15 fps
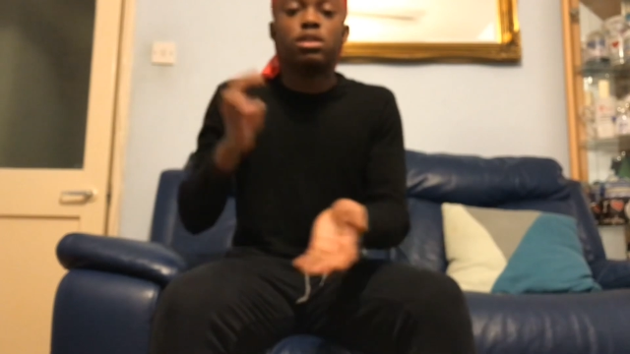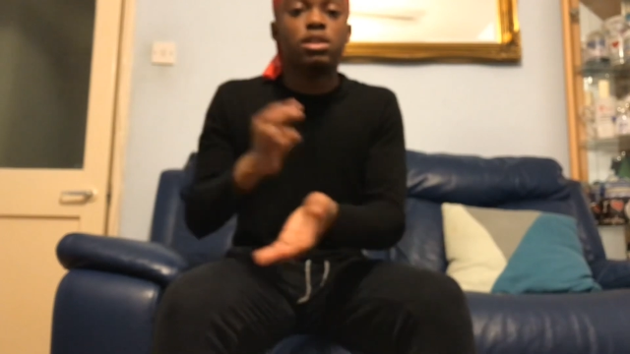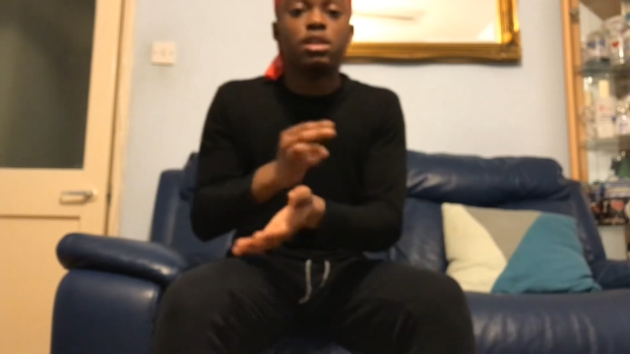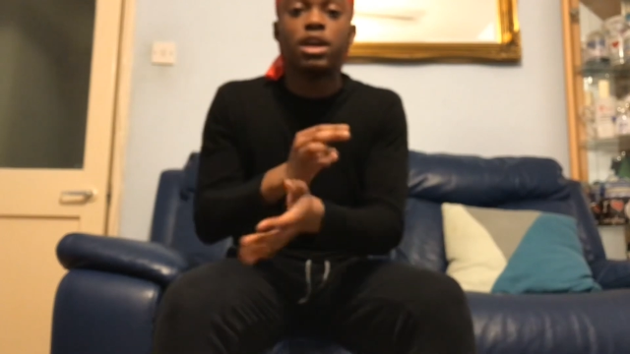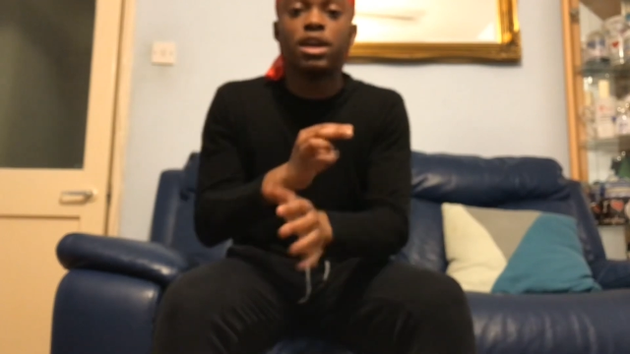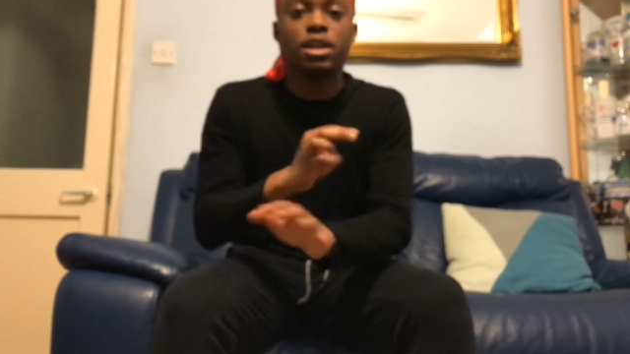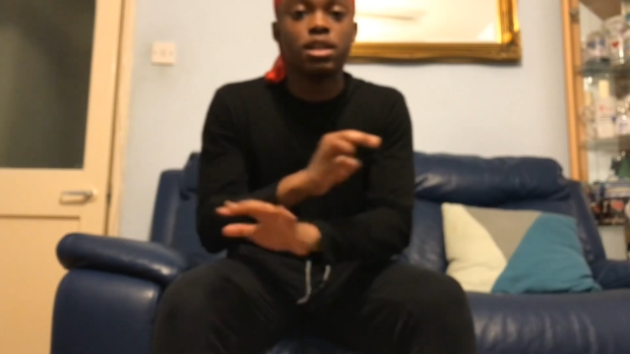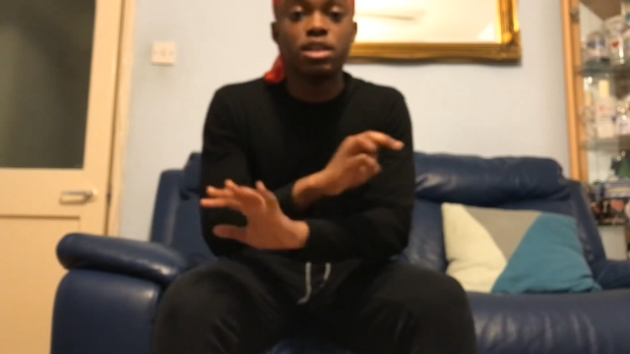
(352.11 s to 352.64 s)

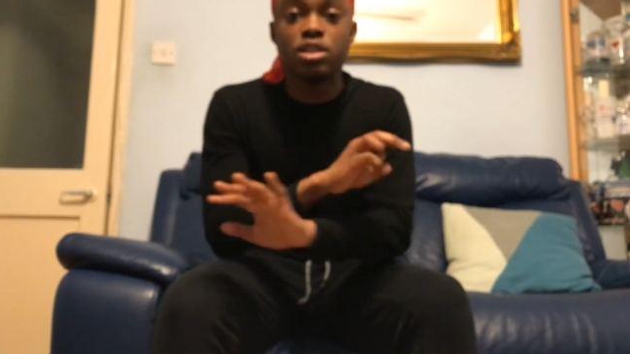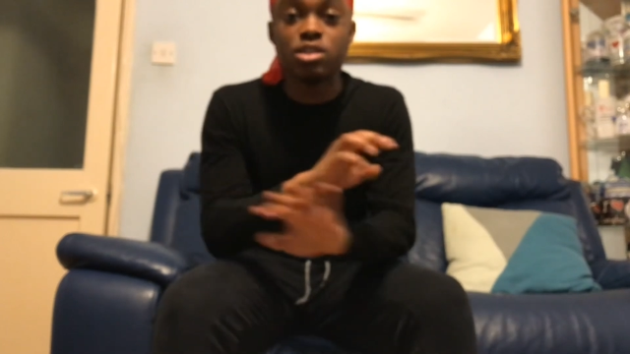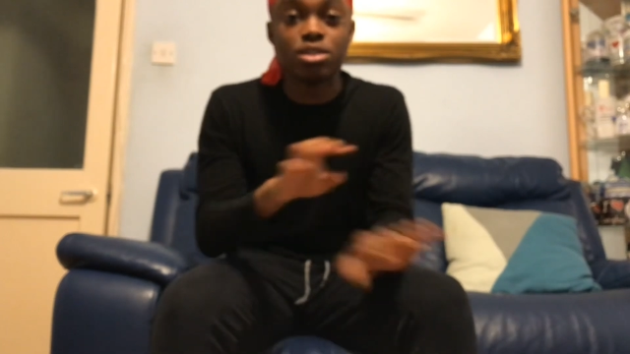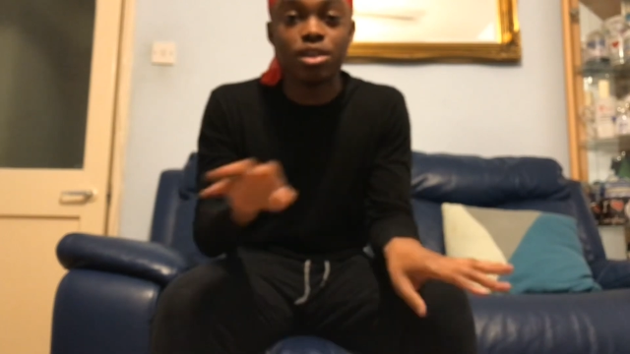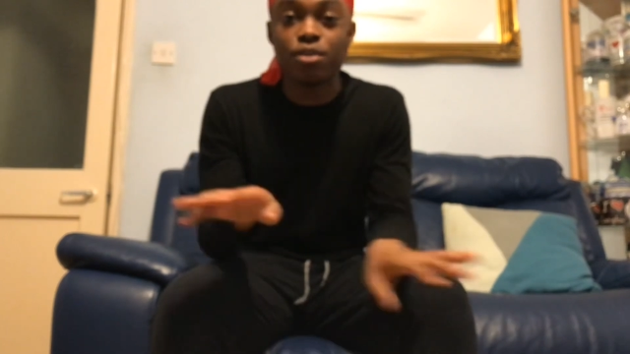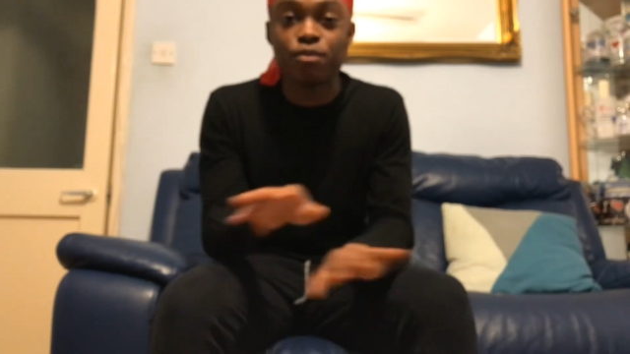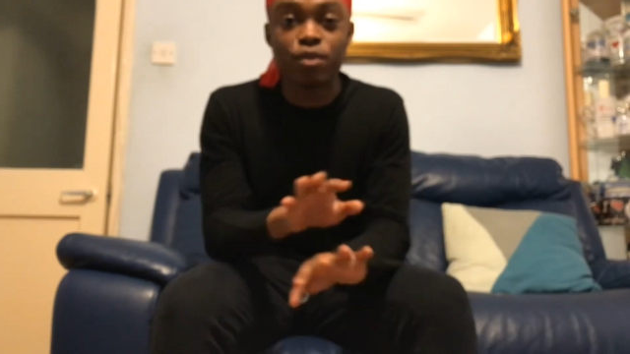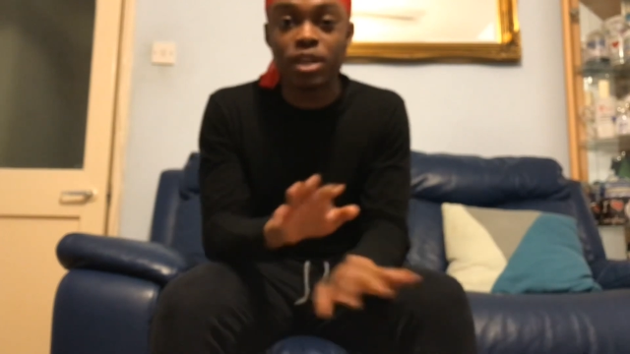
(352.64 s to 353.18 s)
Like it's
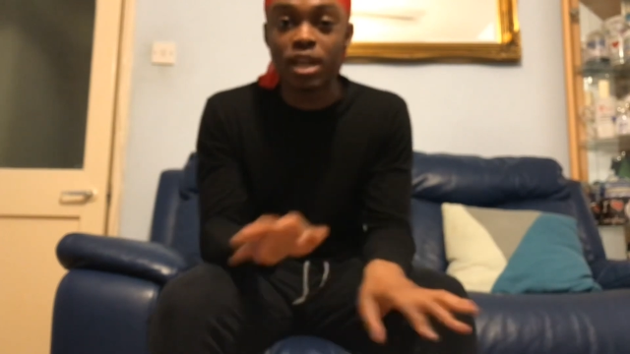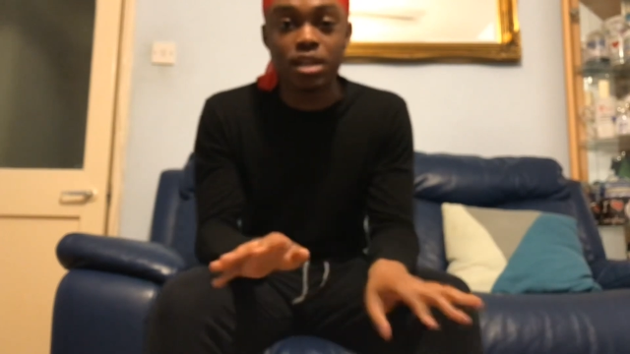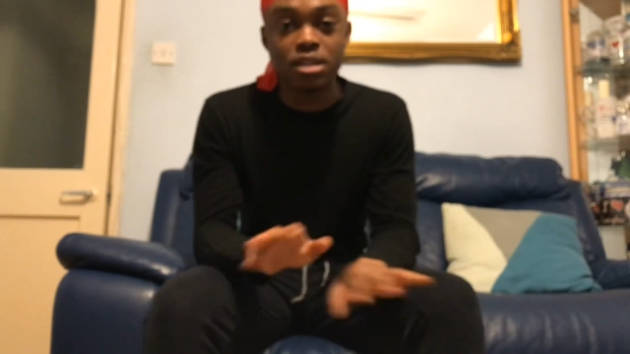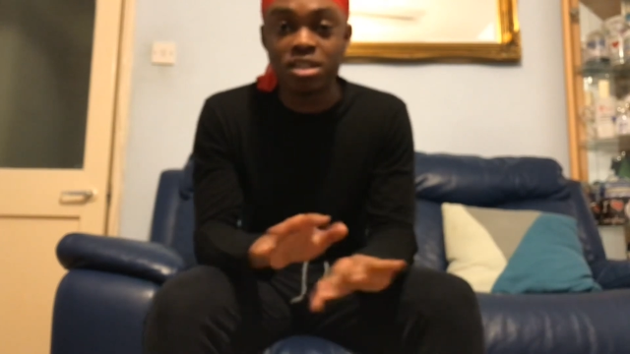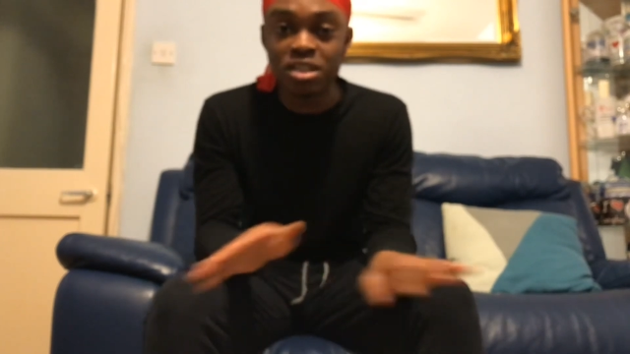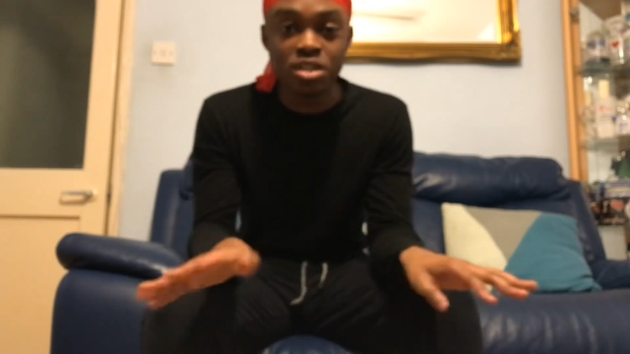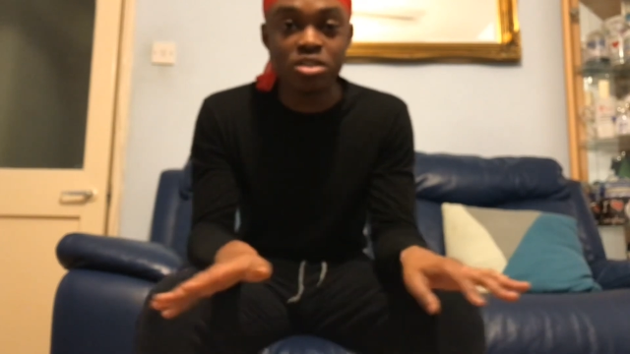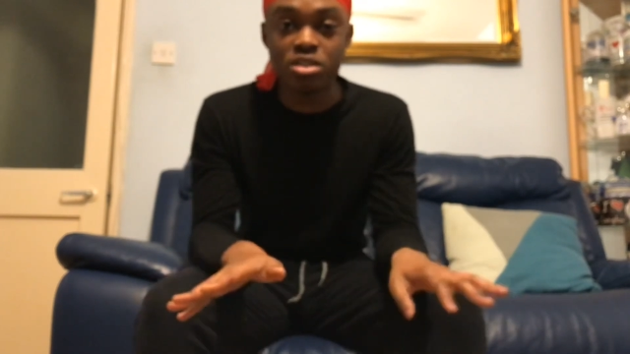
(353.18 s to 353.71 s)
never like
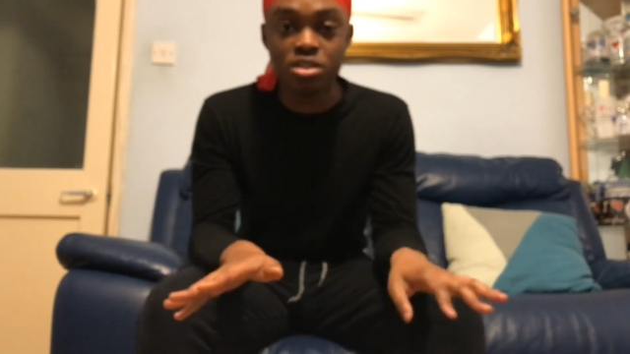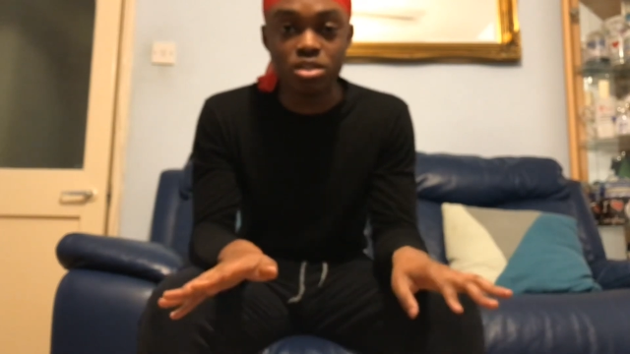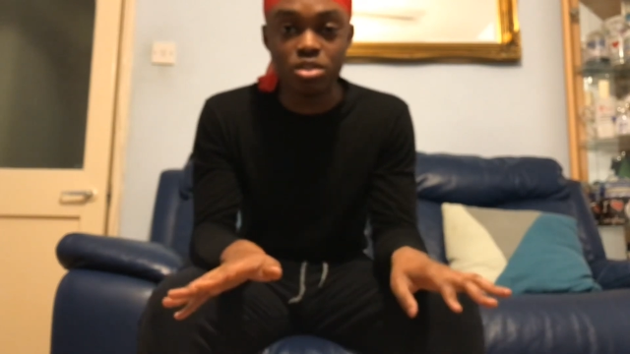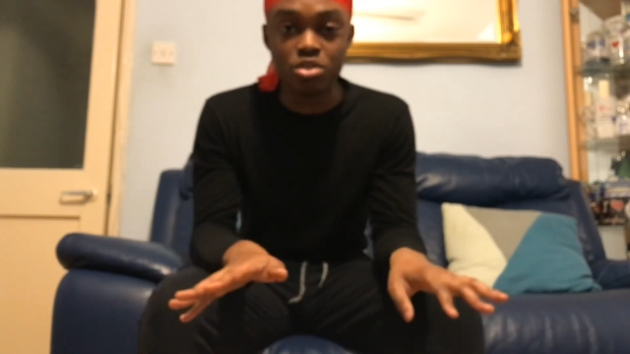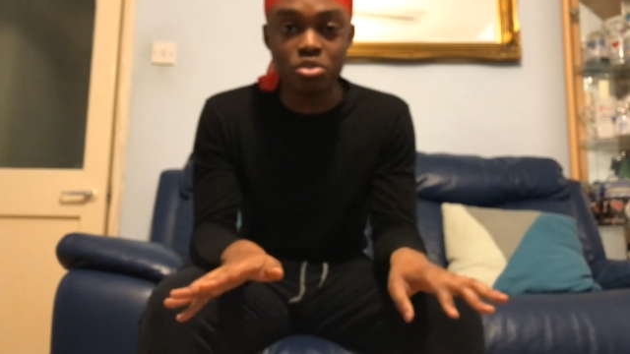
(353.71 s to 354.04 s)
distant,